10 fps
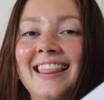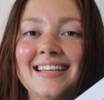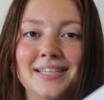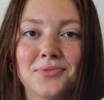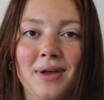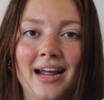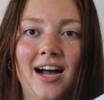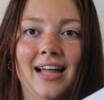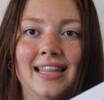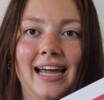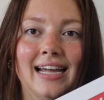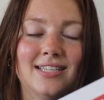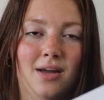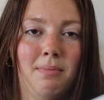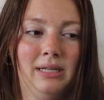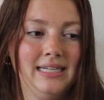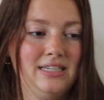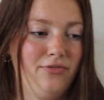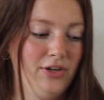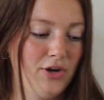This is what I got that is on my list
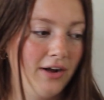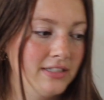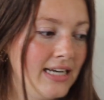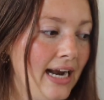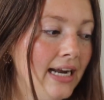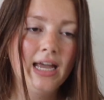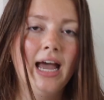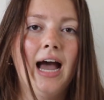to figure out today.